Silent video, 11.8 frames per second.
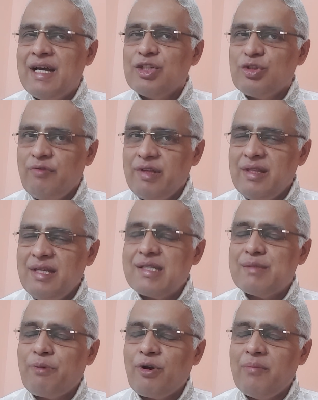So with
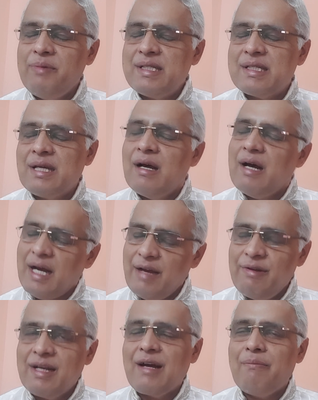this promise, I
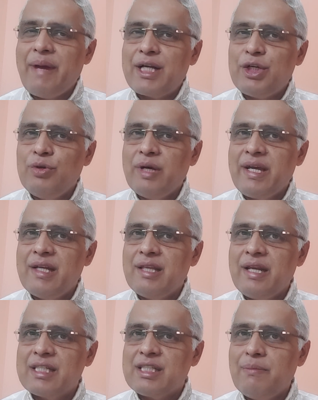will come back to you again the
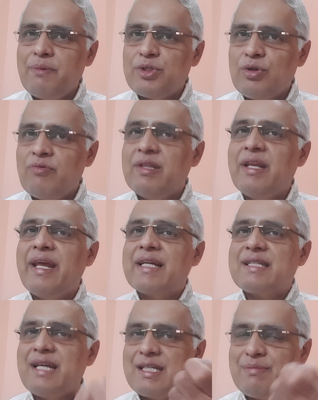next episode with the
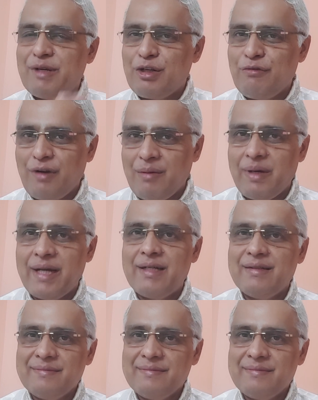next aspect of Ramayana.